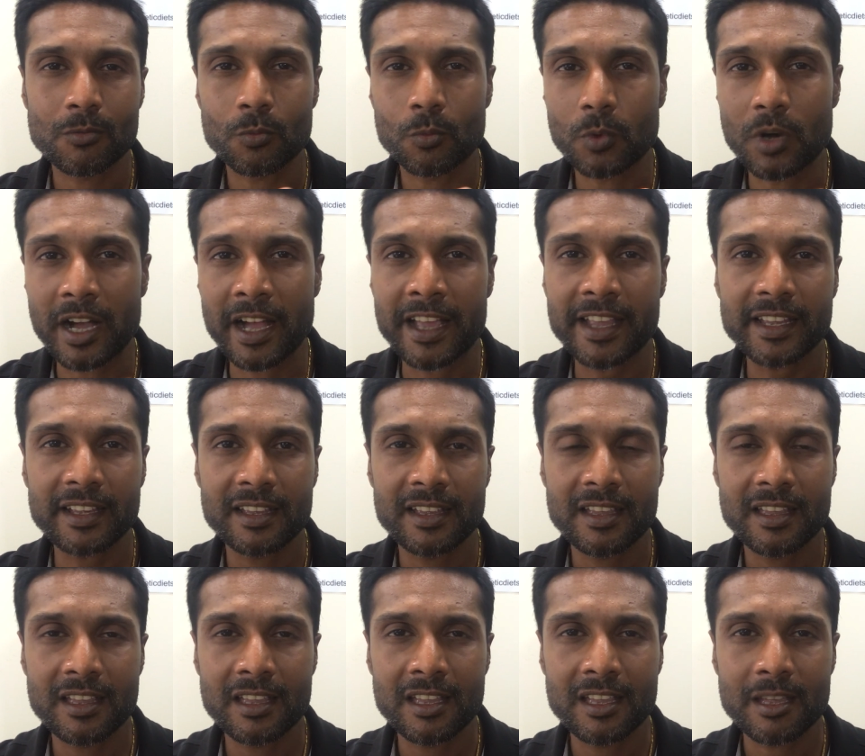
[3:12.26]
Why?
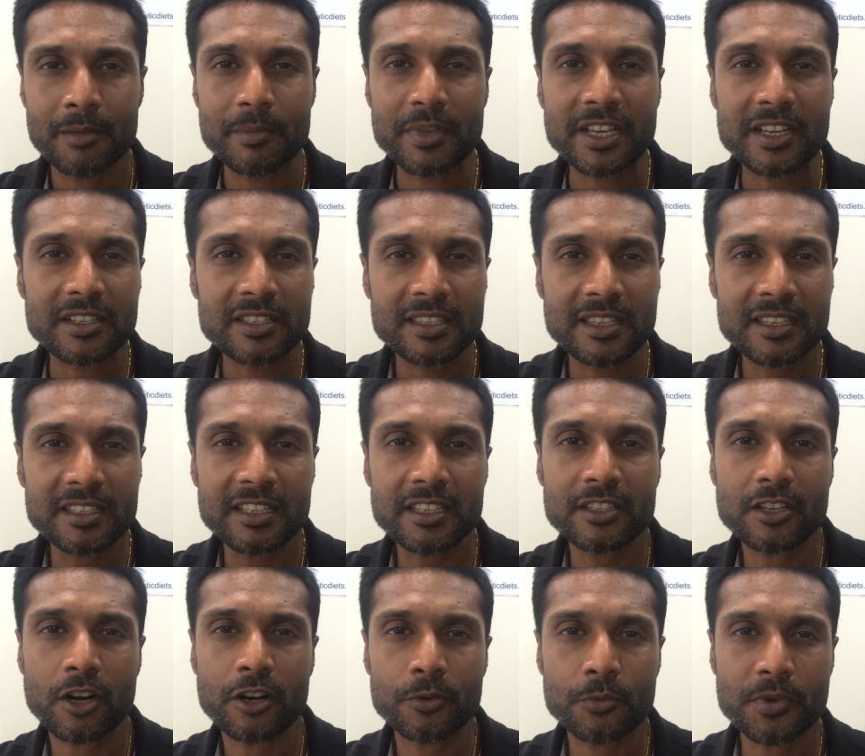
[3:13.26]
because this
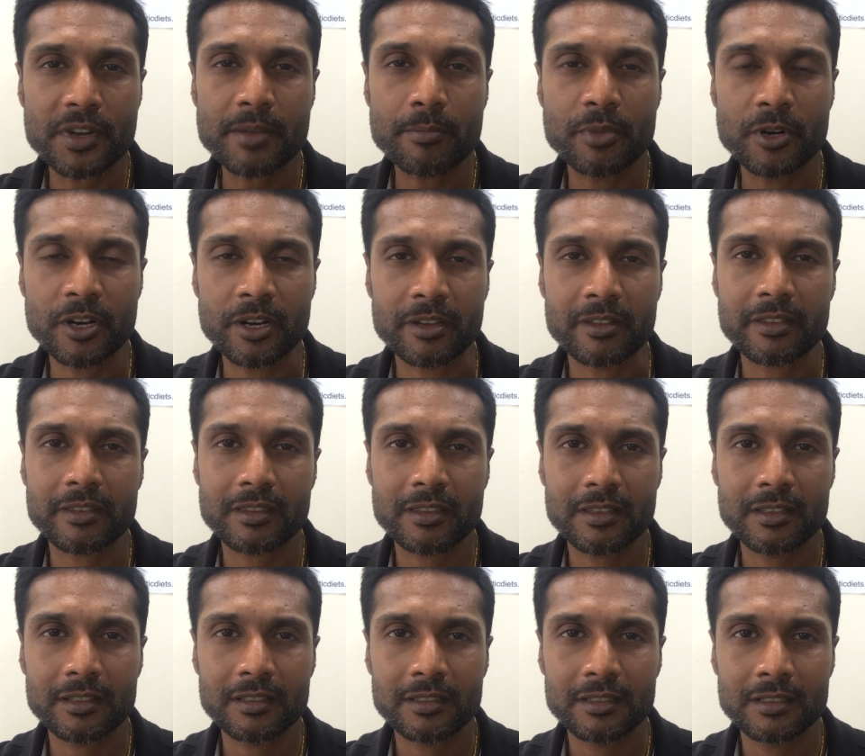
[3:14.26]
is our rebirth.